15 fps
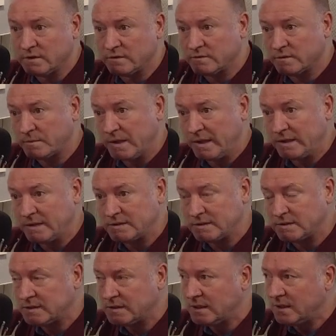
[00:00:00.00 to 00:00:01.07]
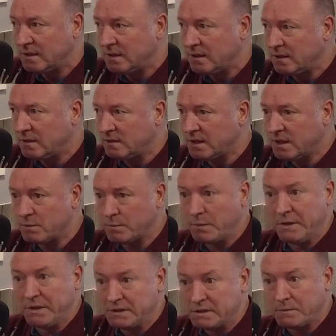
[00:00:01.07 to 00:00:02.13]
off the players and and they would
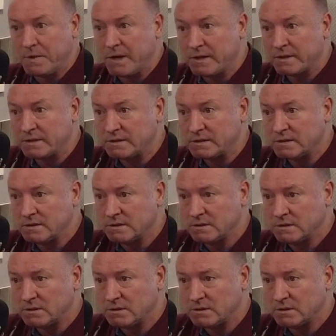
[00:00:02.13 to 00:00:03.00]
put it into practice.